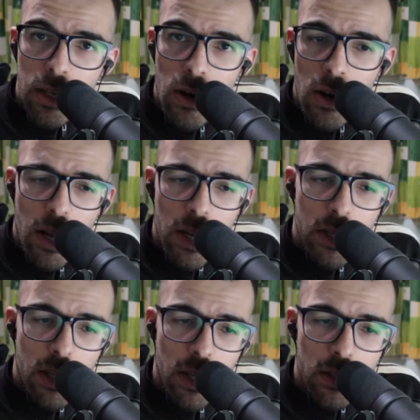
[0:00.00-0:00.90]
Caroline
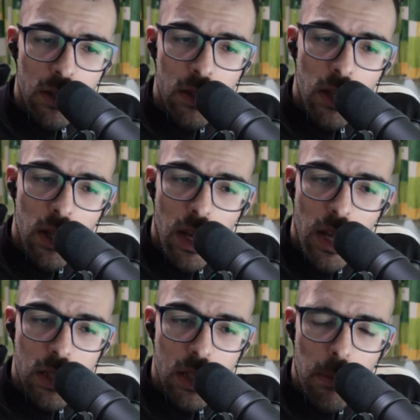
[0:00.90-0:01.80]
Ede,
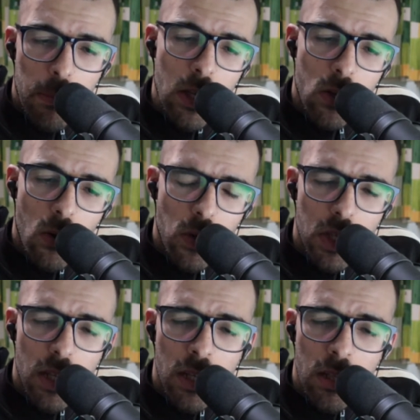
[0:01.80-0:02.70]
has been caught
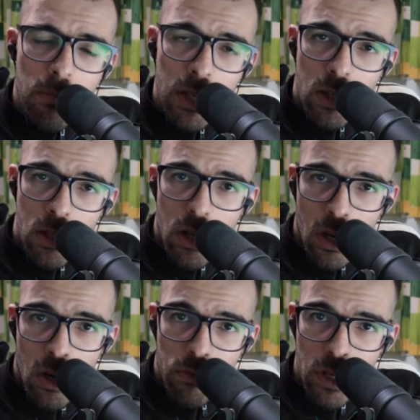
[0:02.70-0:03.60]
in the middle
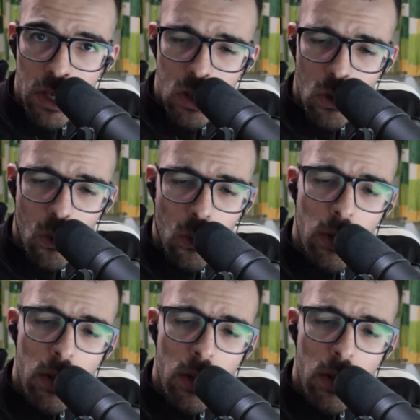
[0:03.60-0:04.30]
of it all.